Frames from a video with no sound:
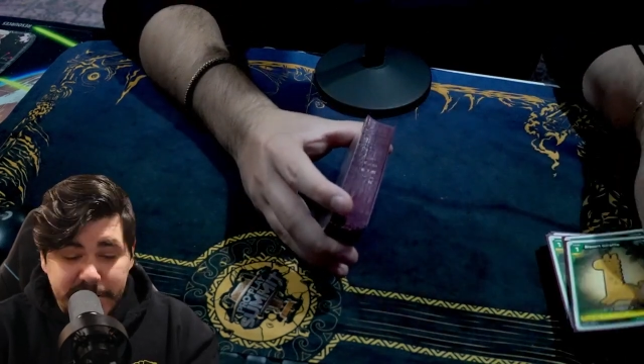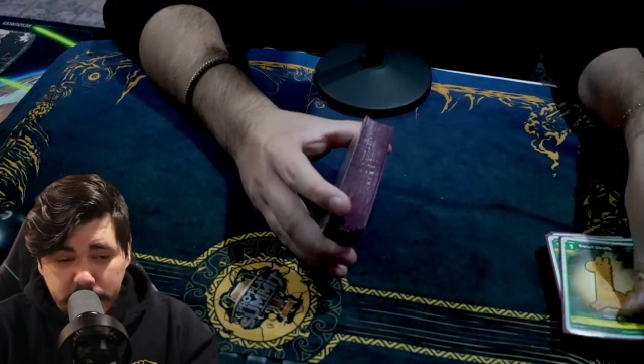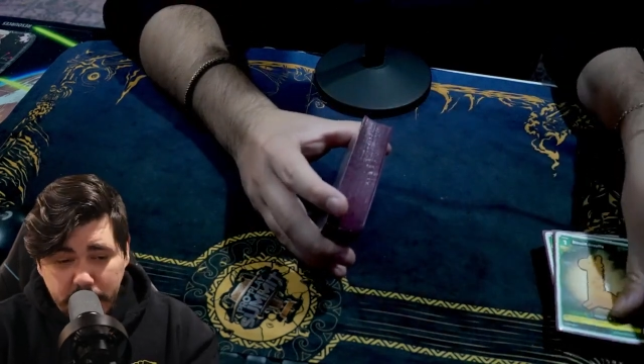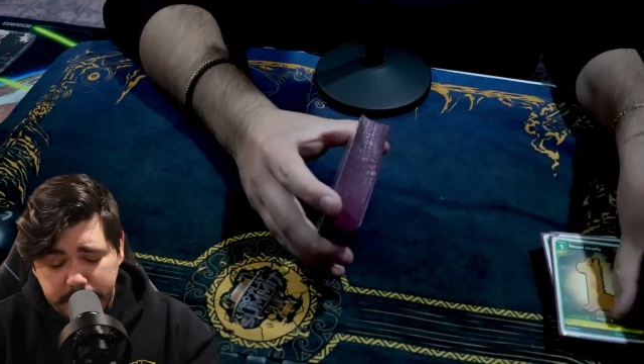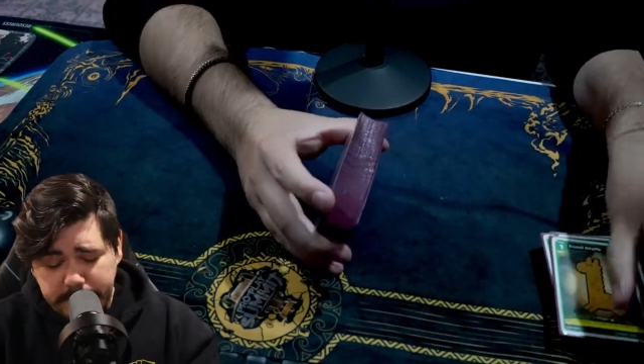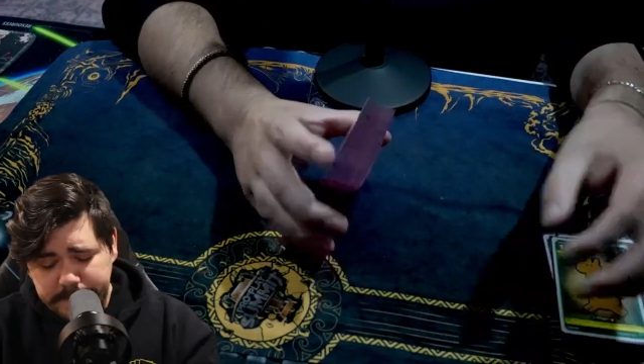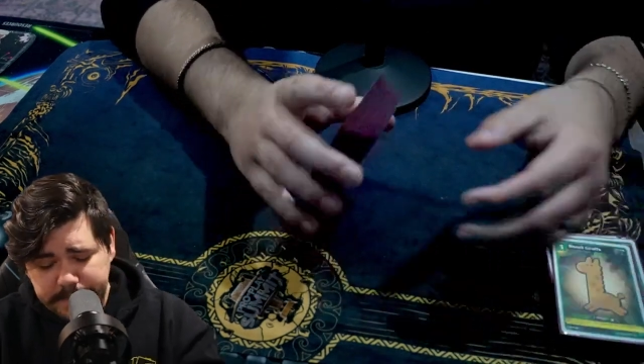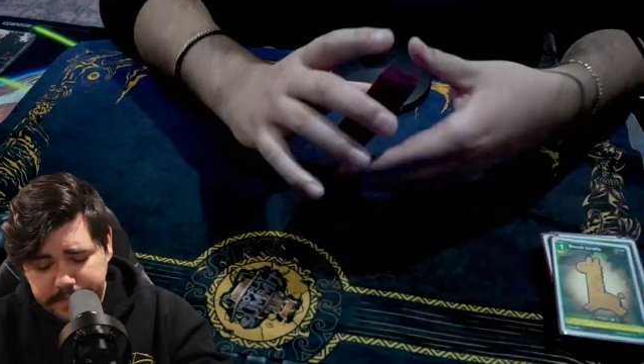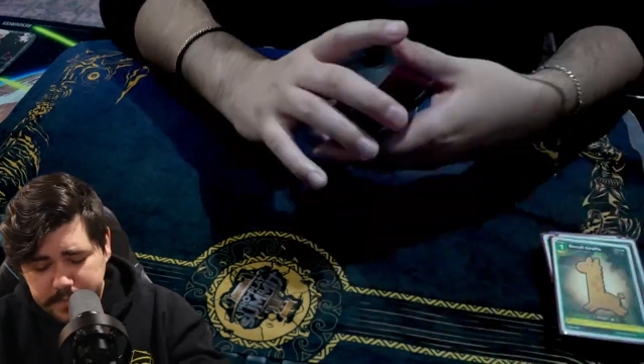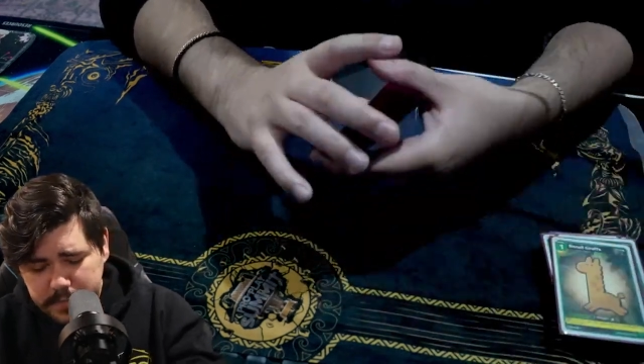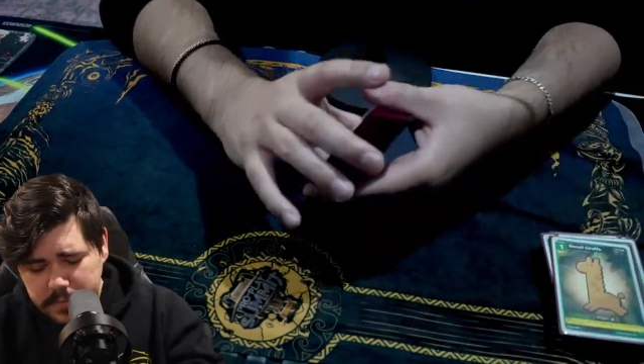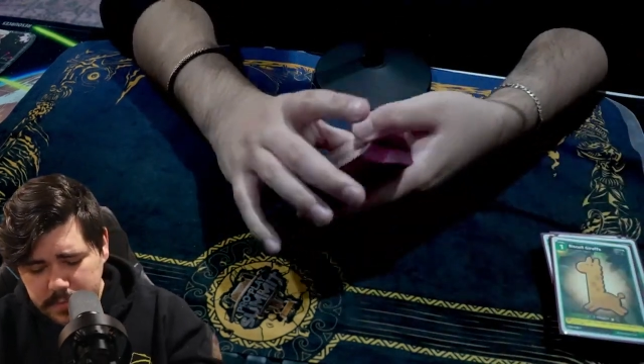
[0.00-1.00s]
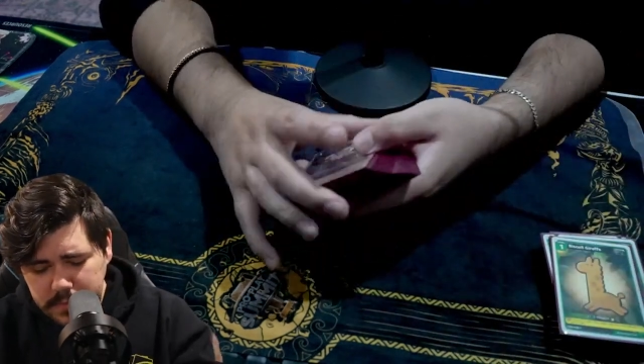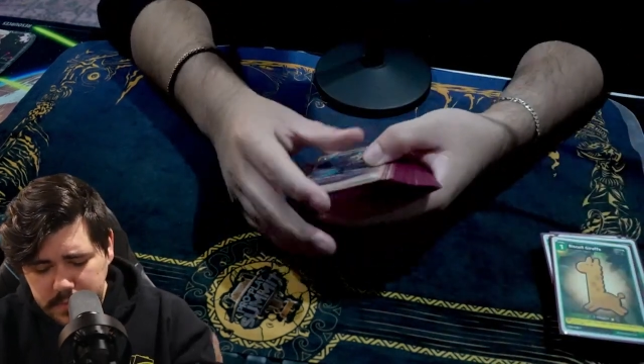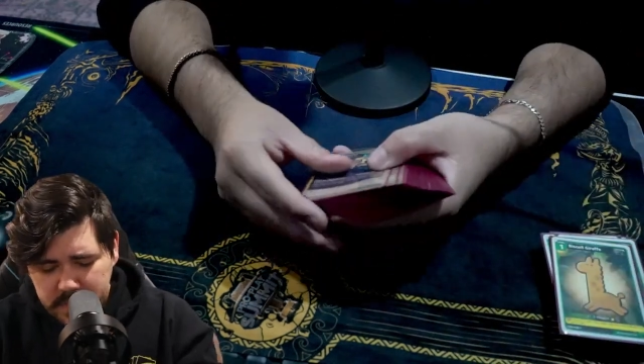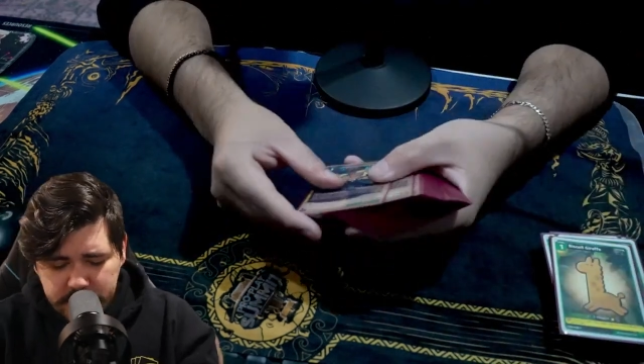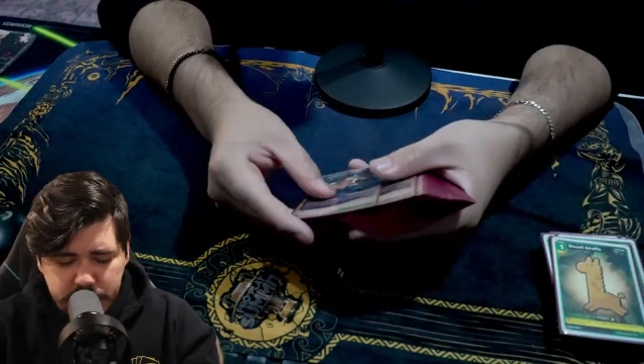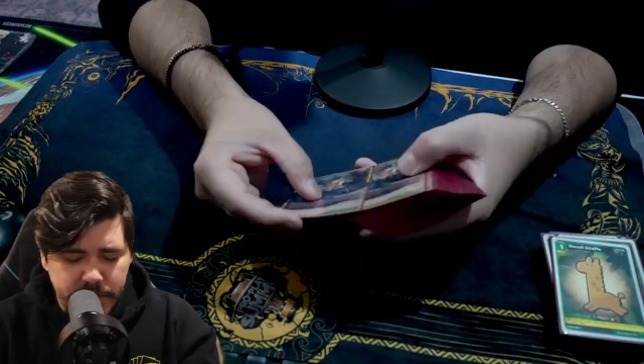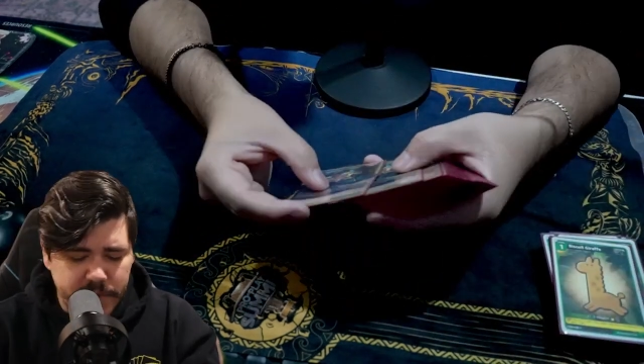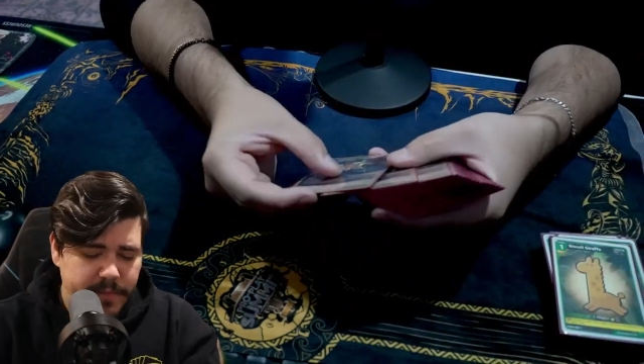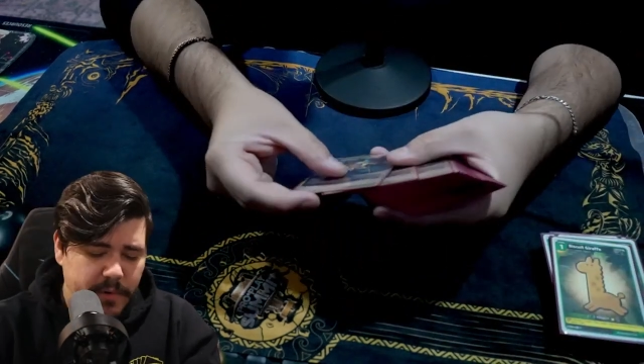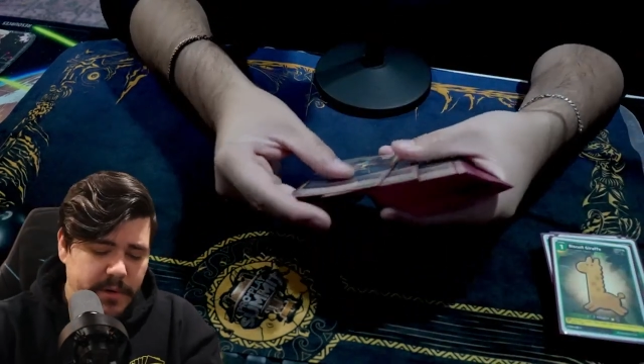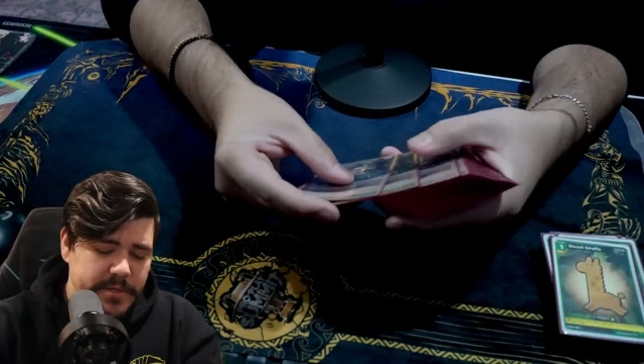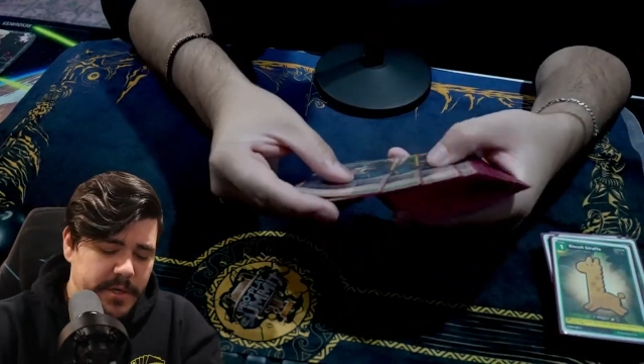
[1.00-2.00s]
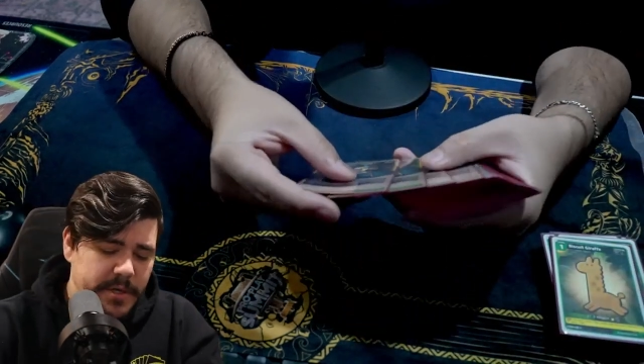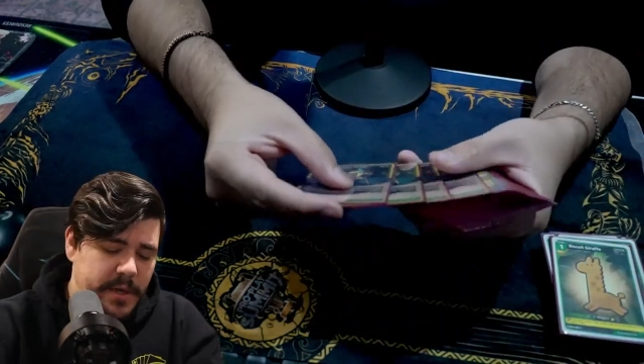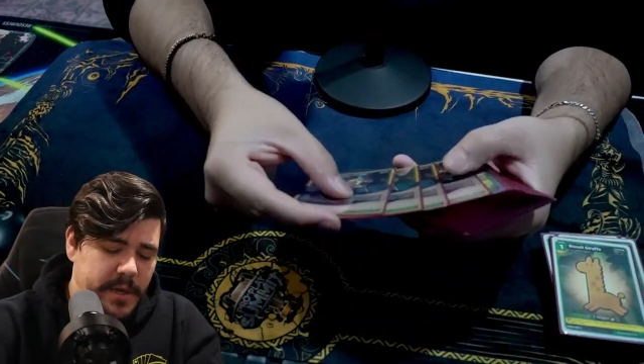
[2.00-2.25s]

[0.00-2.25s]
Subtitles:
draw, which is really important.